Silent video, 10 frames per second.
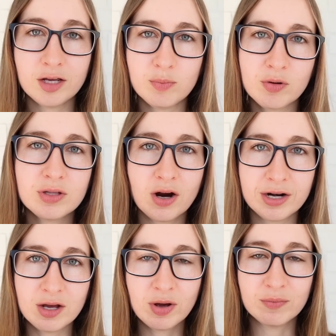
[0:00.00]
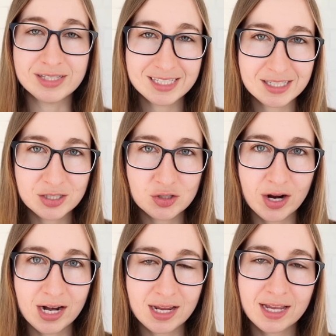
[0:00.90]
And both cardio and resistance
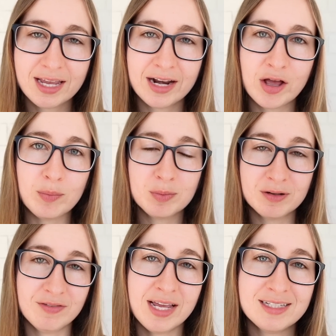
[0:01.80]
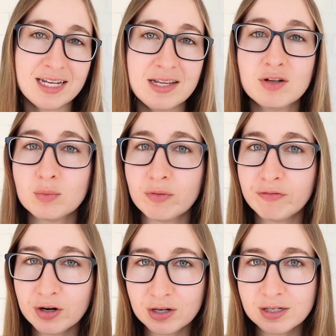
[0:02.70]
training can help prevent and even
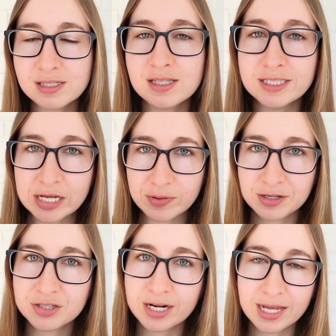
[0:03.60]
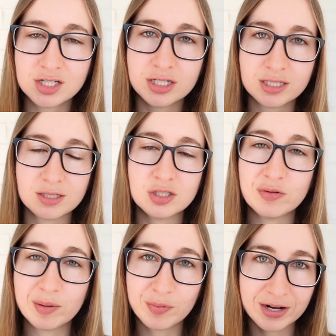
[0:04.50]
reverse the damage that aging does
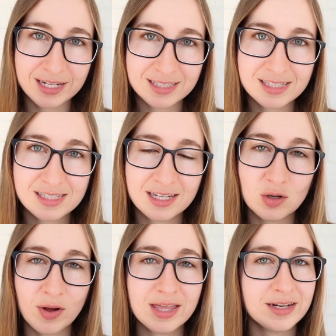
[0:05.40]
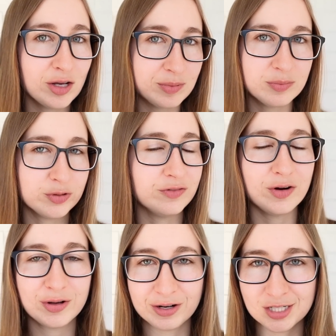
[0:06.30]
to our brains in a way that helps improve
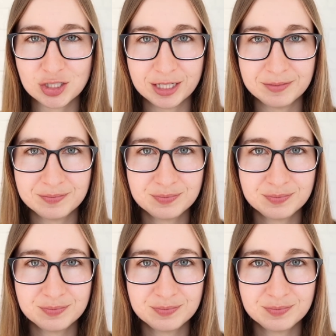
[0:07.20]
our cognition.